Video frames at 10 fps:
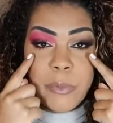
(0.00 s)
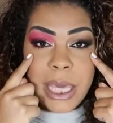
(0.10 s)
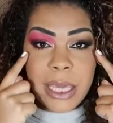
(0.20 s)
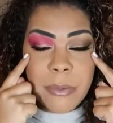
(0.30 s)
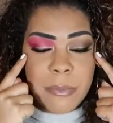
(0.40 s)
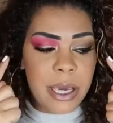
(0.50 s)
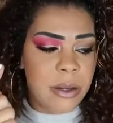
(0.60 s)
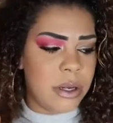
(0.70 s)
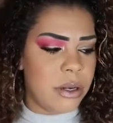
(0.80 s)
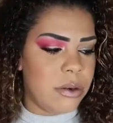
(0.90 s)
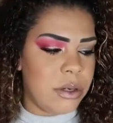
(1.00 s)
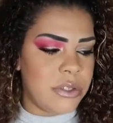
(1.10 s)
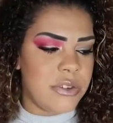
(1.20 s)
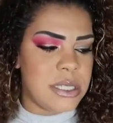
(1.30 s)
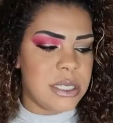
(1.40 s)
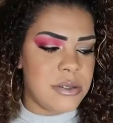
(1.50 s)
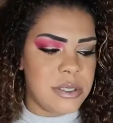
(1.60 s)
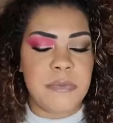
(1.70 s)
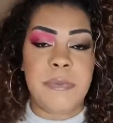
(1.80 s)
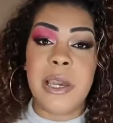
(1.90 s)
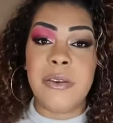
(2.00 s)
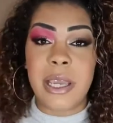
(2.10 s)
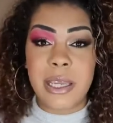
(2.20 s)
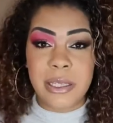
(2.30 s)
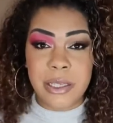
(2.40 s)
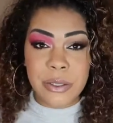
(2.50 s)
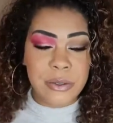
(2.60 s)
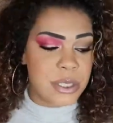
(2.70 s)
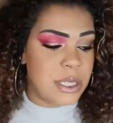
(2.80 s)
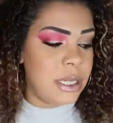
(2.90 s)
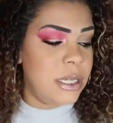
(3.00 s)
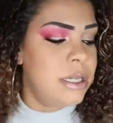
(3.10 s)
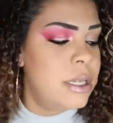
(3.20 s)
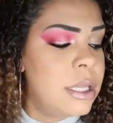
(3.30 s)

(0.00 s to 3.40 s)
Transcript: baking powder or translucent powder. I used the